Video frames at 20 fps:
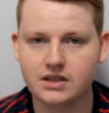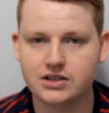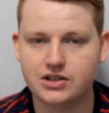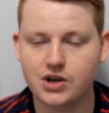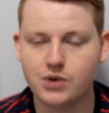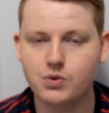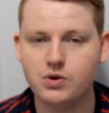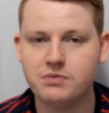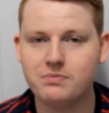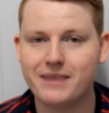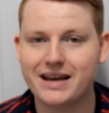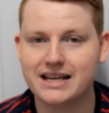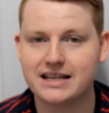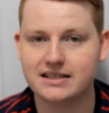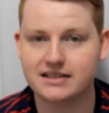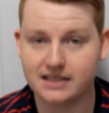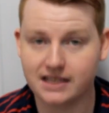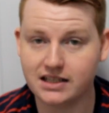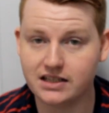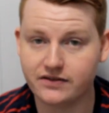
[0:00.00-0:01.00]
So it would make
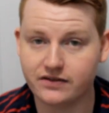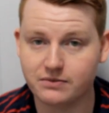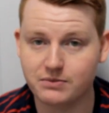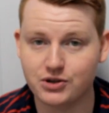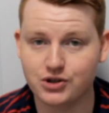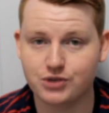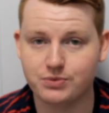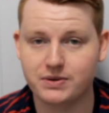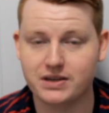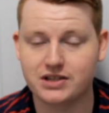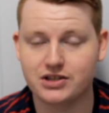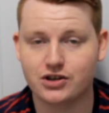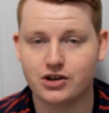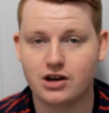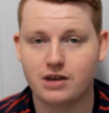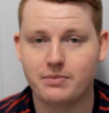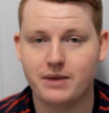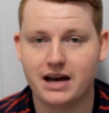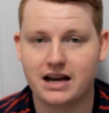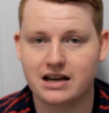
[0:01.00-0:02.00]
sense for Mitchell Pearce to
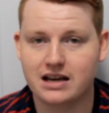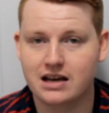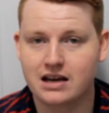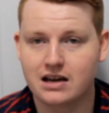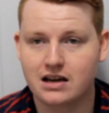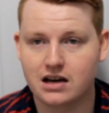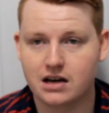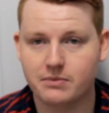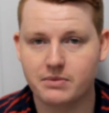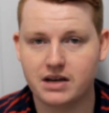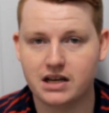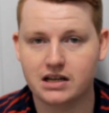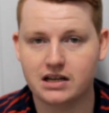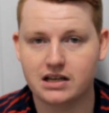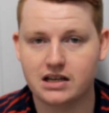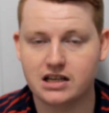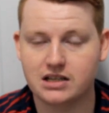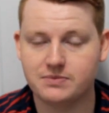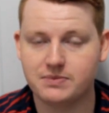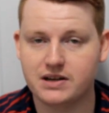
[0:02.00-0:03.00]
go back. I mean,
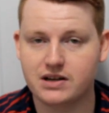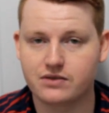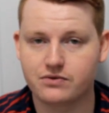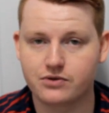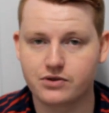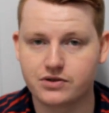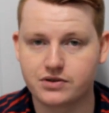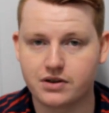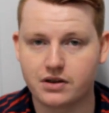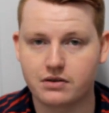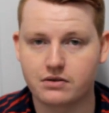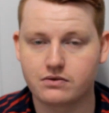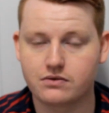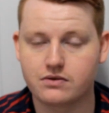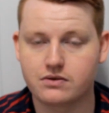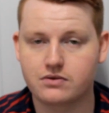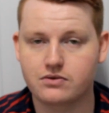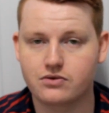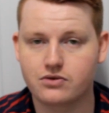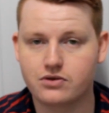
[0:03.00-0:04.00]
he's been a rooster
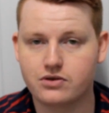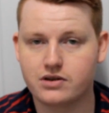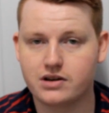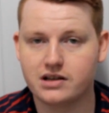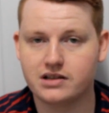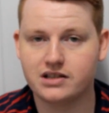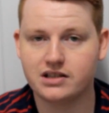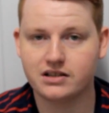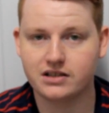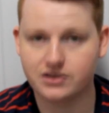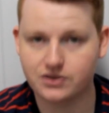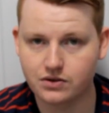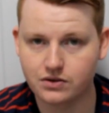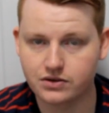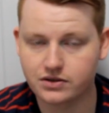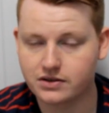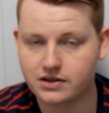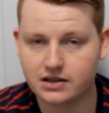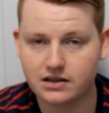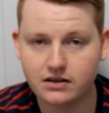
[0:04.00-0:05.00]
through and through until he's
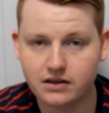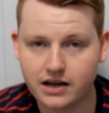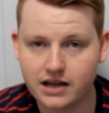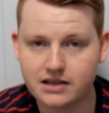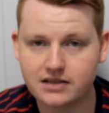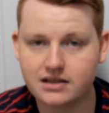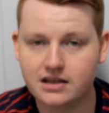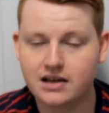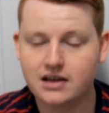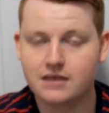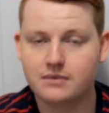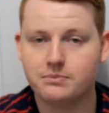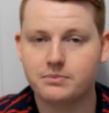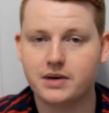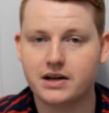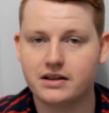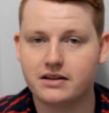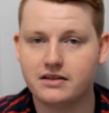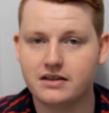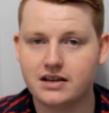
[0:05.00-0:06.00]
gone to the Knights.
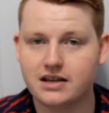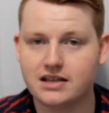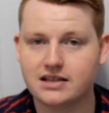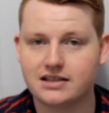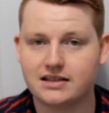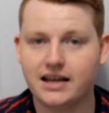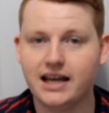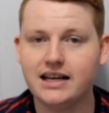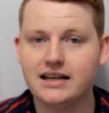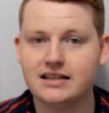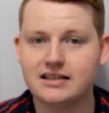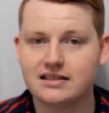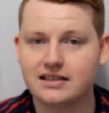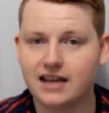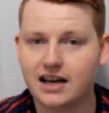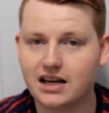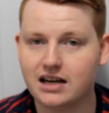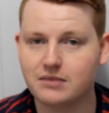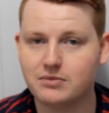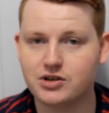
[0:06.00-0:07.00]
But the thing is, they
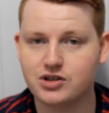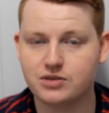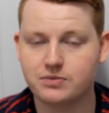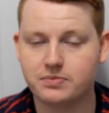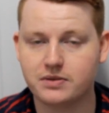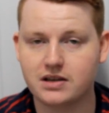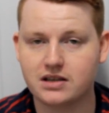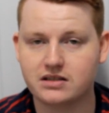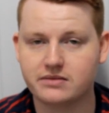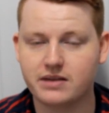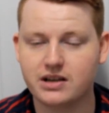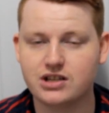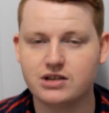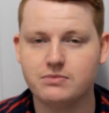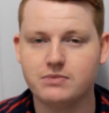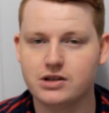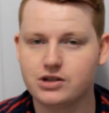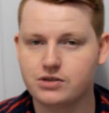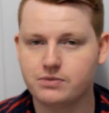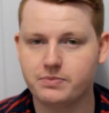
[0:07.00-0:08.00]
discarded Mitchell Pearce.
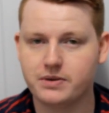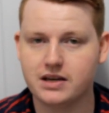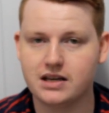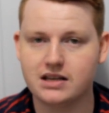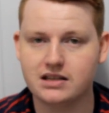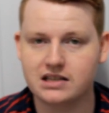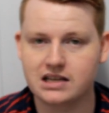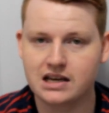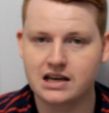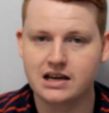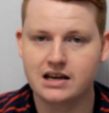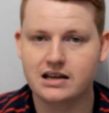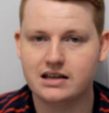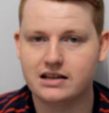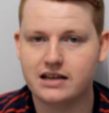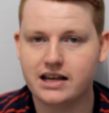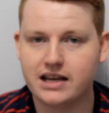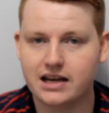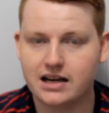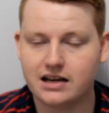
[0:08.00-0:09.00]
Imagine Mitchell Pearce
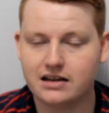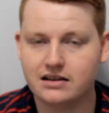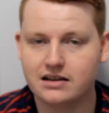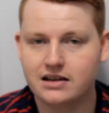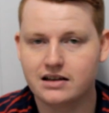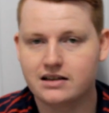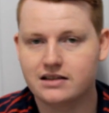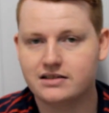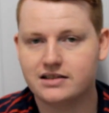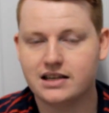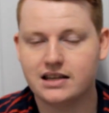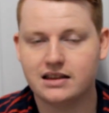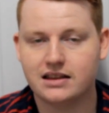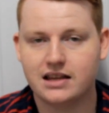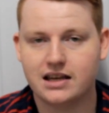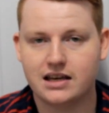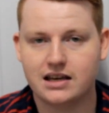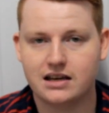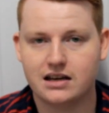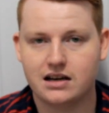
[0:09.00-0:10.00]
now
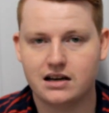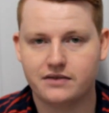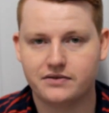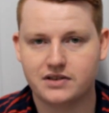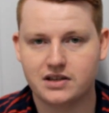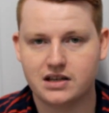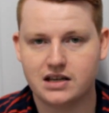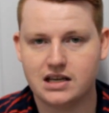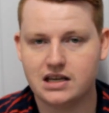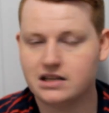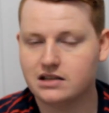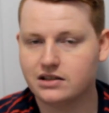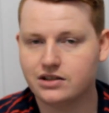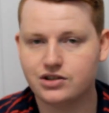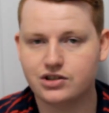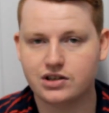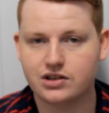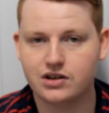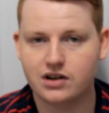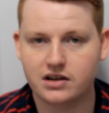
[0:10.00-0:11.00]
sitting there after he
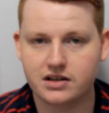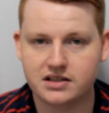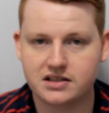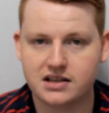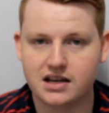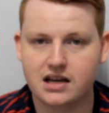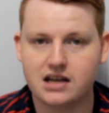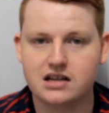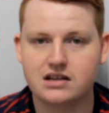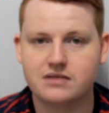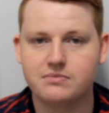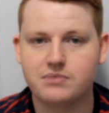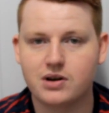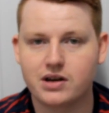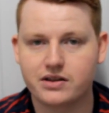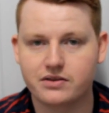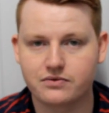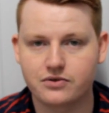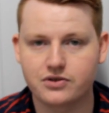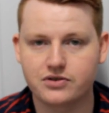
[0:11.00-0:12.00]
literally got discarded
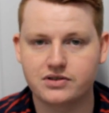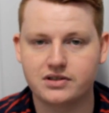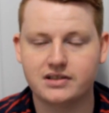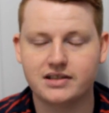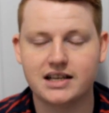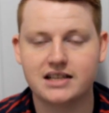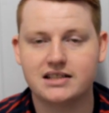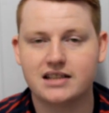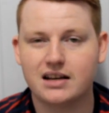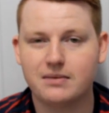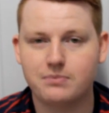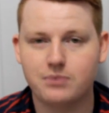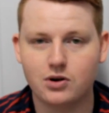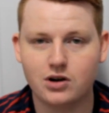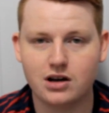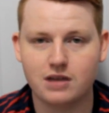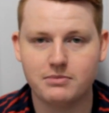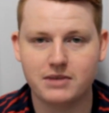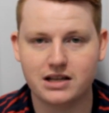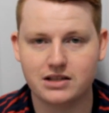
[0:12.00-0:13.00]
by the Roosters. They stuck
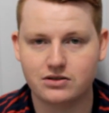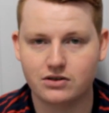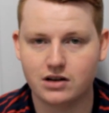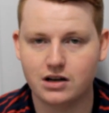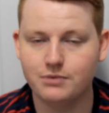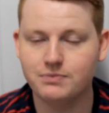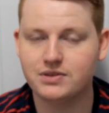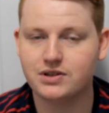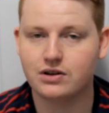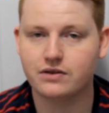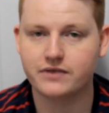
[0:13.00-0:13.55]
by him at times,